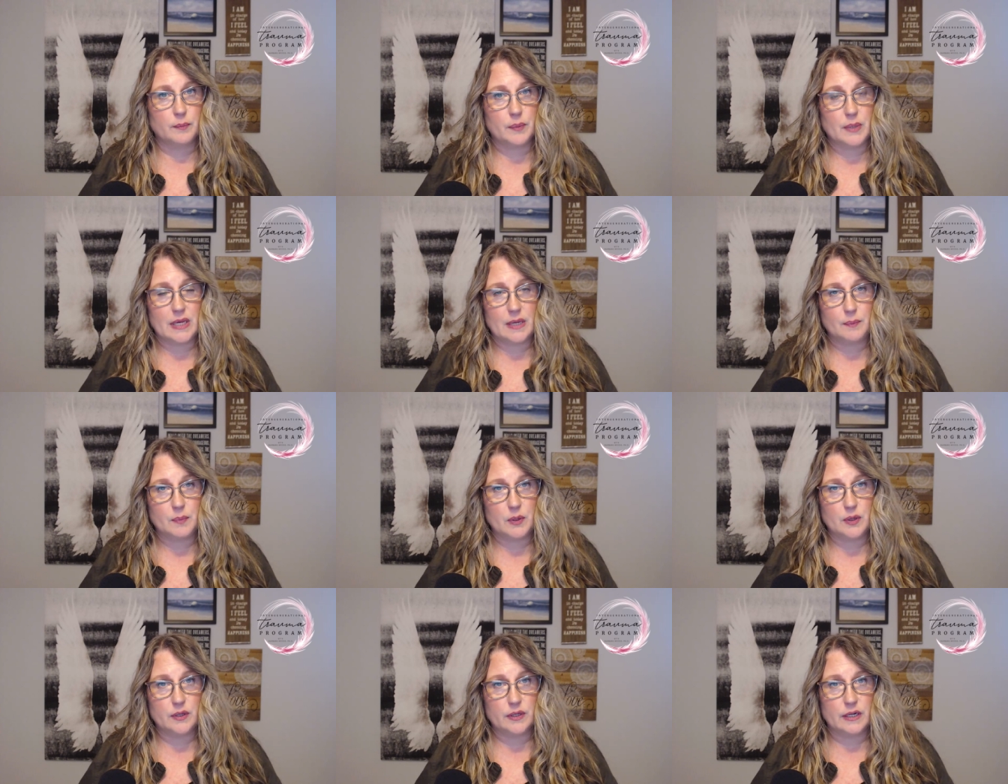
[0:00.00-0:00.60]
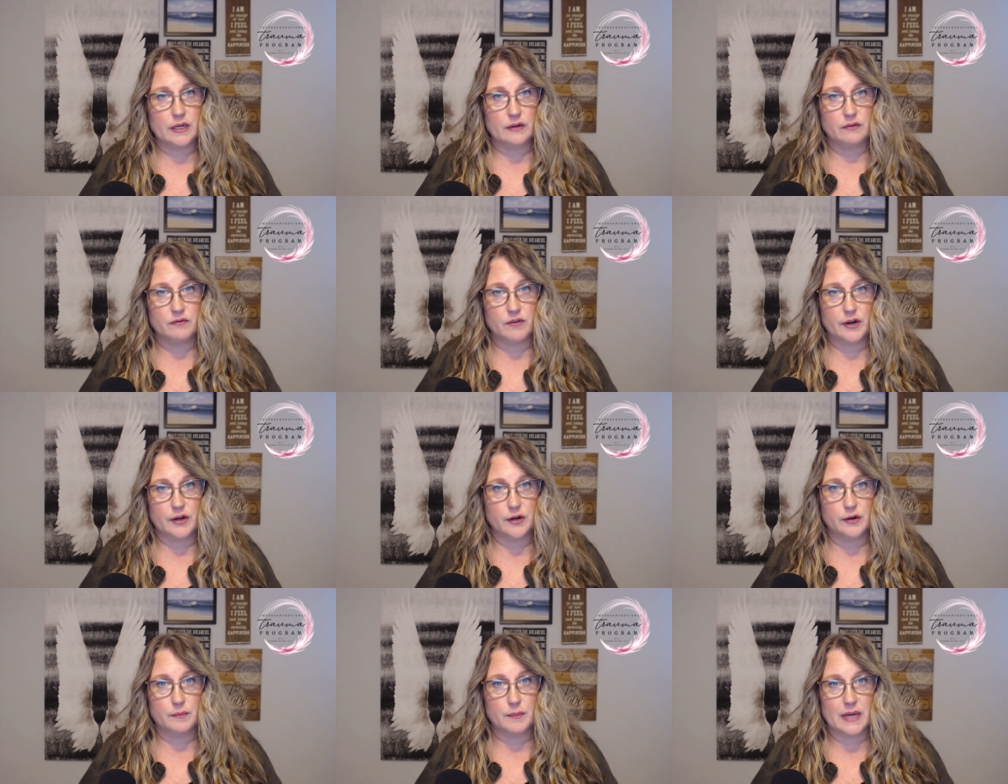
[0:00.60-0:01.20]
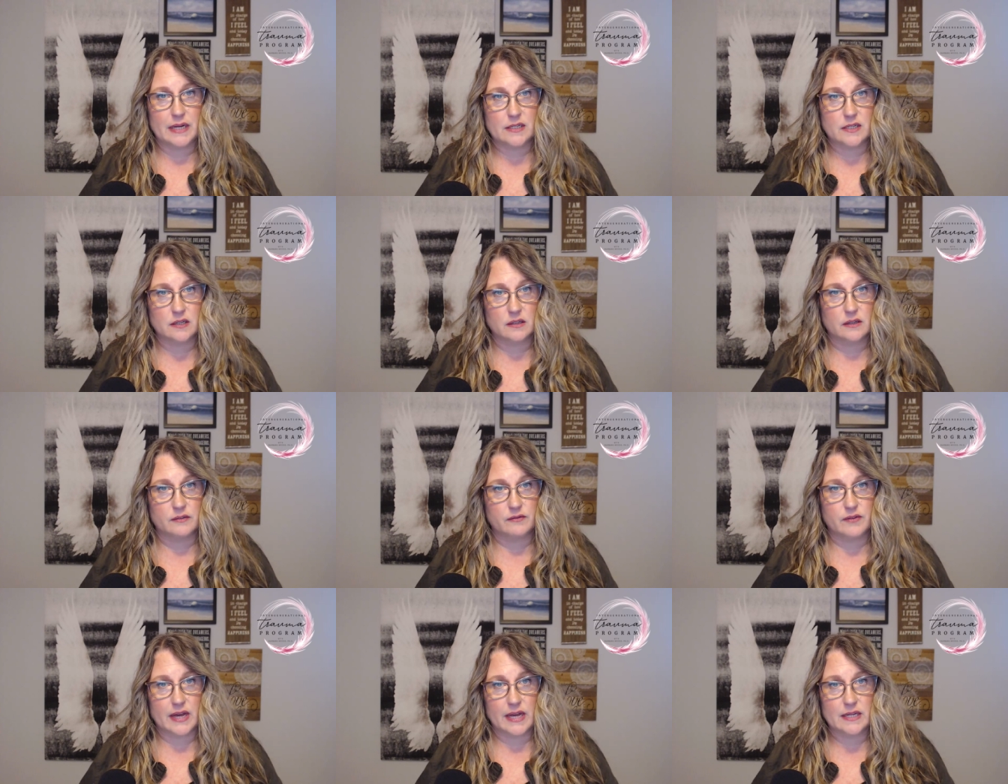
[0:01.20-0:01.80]
people and environmental
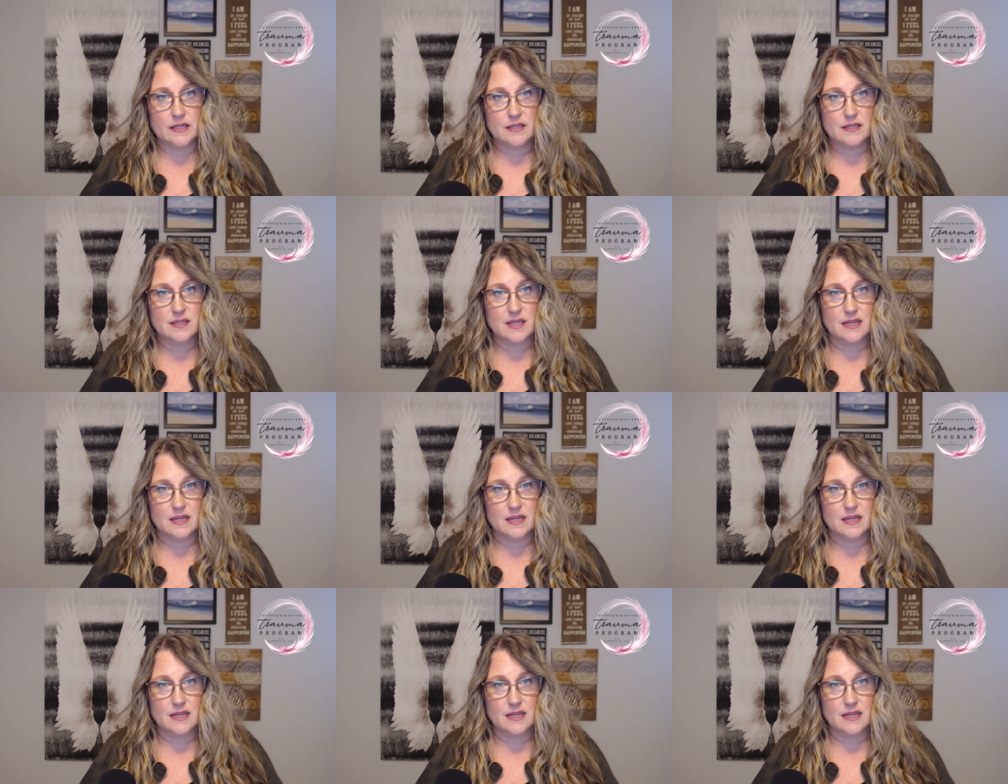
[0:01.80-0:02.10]
events.